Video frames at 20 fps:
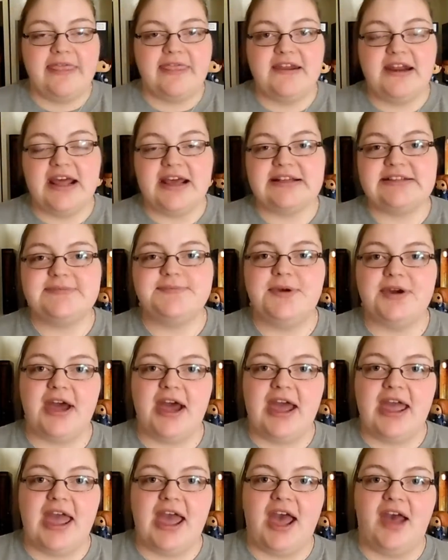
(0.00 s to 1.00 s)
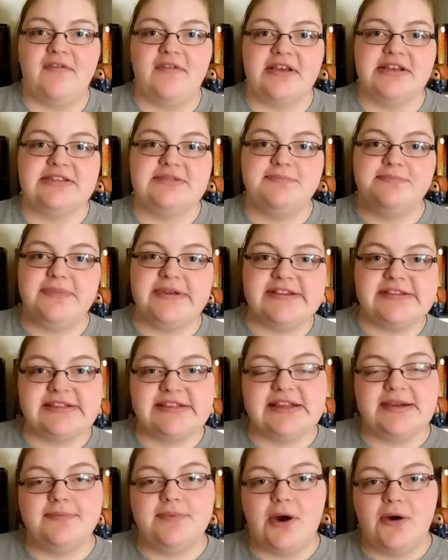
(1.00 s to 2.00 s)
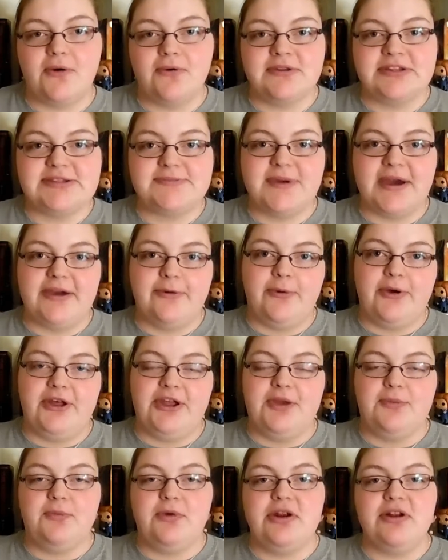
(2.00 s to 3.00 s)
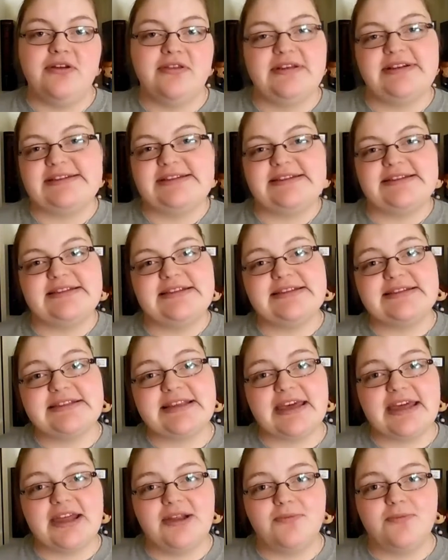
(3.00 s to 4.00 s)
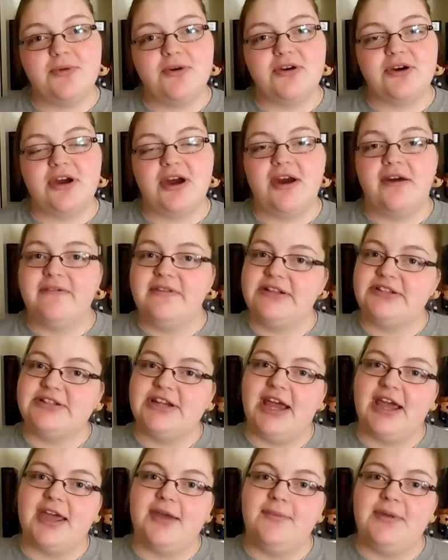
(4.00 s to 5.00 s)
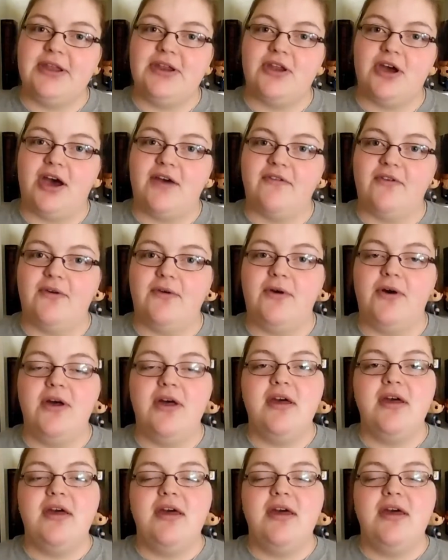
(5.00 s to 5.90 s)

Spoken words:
The next book I have is Beastly Bones by William Ritter. This is the second book of the Jacobi novel.